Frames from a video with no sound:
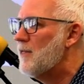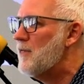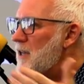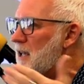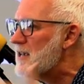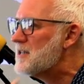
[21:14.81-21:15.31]

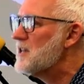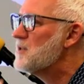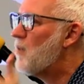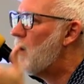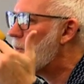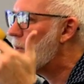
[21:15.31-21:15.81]
This is
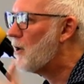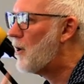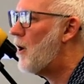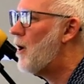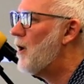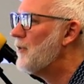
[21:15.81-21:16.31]
what we're
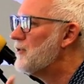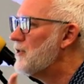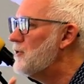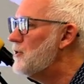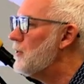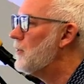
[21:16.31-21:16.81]
called to
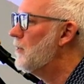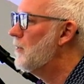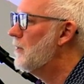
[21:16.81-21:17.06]
do.